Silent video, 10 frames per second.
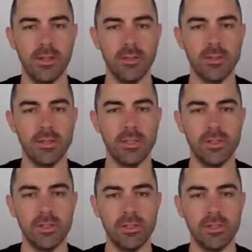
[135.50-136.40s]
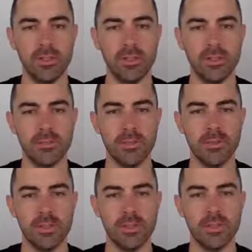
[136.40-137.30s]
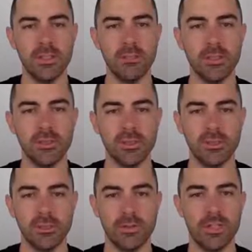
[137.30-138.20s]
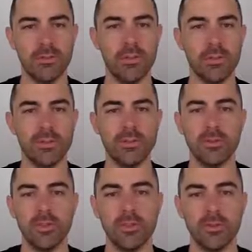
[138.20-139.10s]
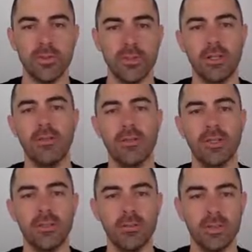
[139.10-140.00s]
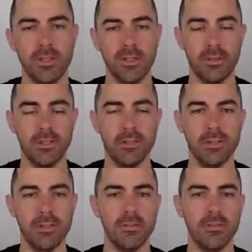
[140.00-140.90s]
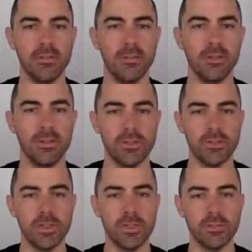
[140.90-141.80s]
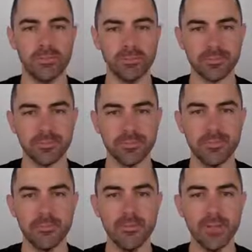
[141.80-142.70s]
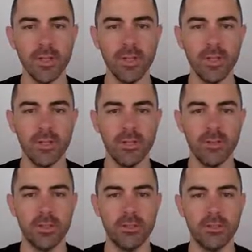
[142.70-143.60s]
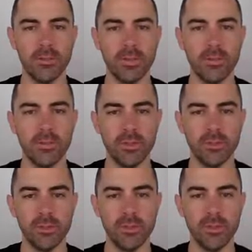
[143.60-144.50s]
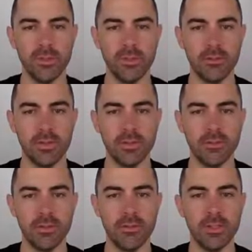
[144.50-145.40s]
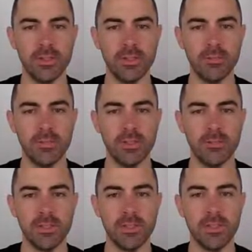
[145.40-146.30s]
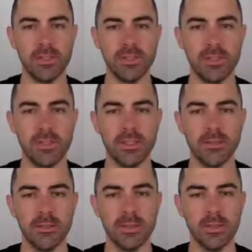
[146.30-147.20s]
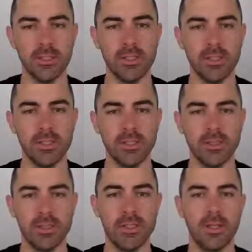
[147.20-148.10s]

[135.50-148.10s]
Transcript: oscillation that is smaller than C because that will not trigger another an event, therefore we will not see it. Okay, so we do this for the, the rest of the events, then basically the signal that we obtain is